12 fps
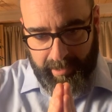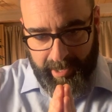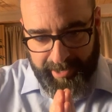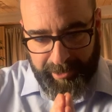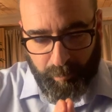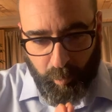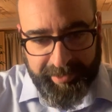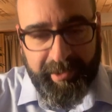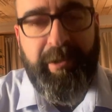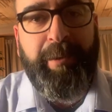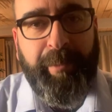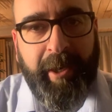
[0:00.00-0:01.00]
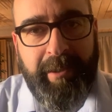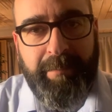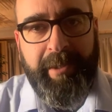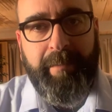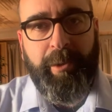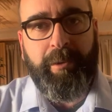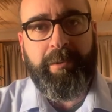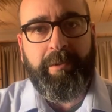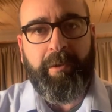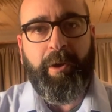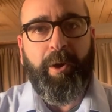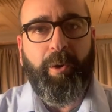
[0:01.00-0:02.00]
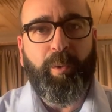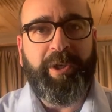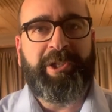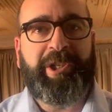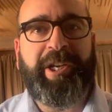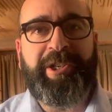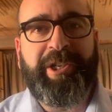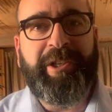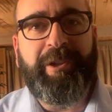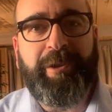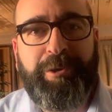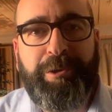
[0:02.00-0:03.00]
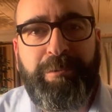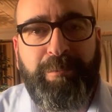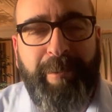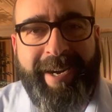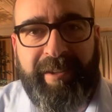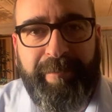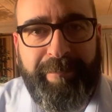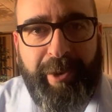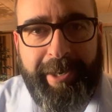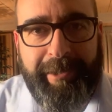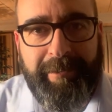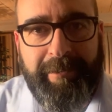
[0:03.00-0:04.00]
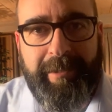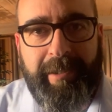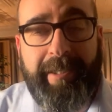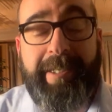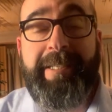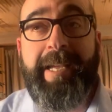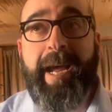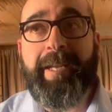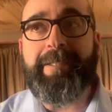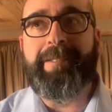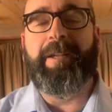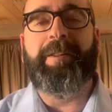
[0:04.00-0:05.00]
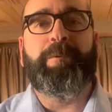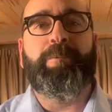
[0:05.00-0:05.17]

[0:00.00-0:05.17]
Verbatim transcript: And the one that surprised me the most was changing the two rectifiers. Yes, the